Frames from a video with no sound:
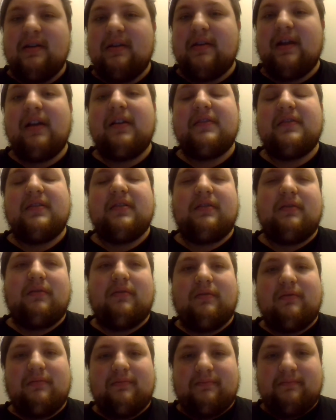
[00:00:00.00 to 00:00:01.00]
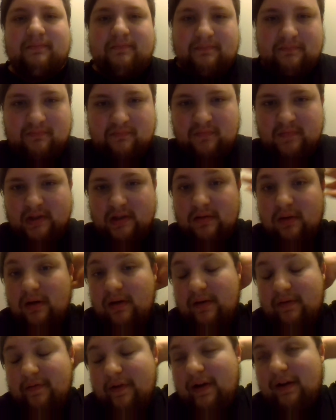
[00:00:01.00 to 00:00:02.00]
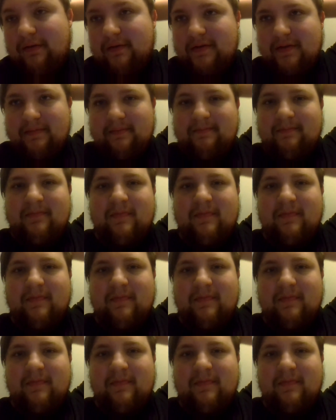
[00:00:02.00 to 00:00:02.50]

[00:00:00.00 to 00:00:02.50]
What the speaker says: That is the goal. Well, it fails.